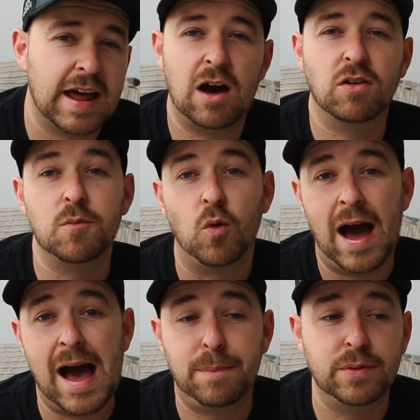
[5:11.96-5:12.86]
of outline
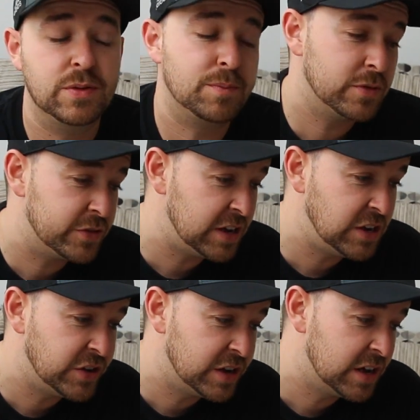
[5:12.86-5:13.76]
what happened, the
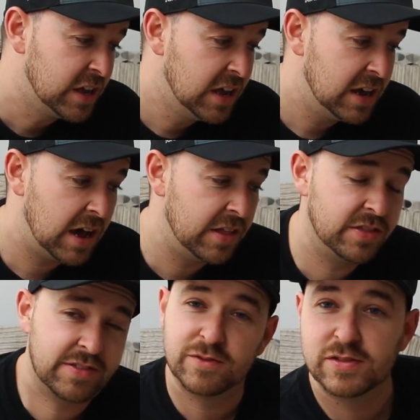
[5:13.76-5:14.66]
procedure,
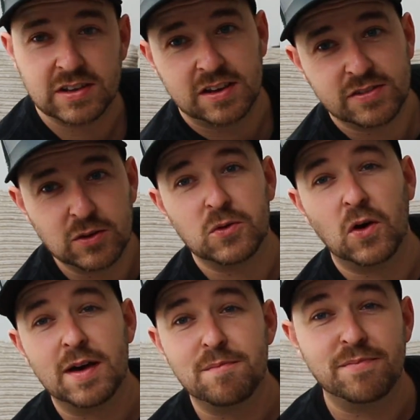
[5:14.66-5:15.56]
and obviously I've still
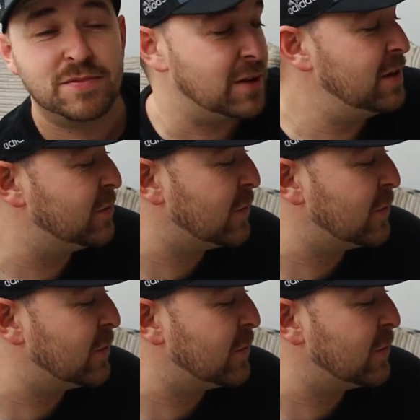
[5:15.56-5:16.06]
got him, so he's